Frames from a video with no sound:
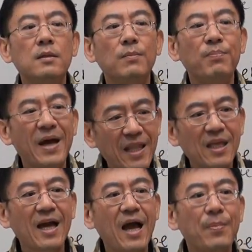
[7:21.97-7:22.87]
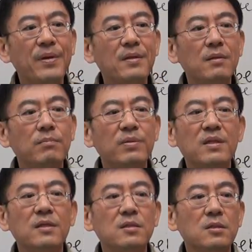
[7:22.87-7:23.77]
the bad thing happened,
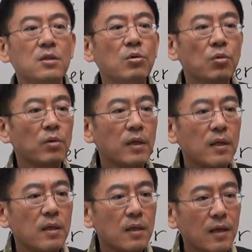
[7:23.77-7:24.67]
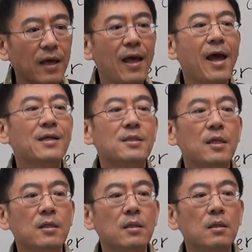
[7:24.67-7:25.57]
but this is totally
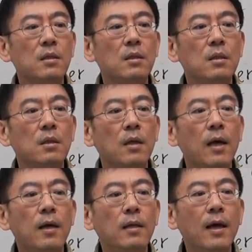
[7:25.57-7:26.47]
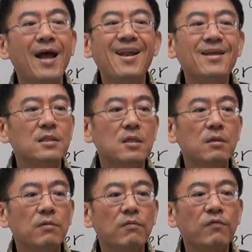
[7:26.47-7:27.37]
accident, and at
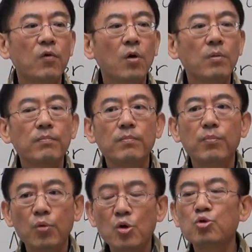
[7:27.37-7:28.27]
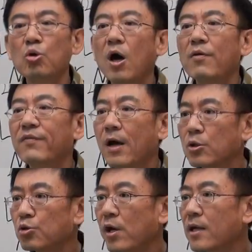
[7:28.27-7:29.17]
least for breach of
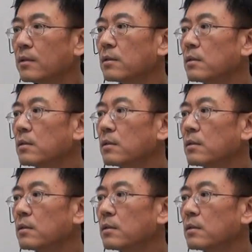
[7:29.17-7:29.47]
contract,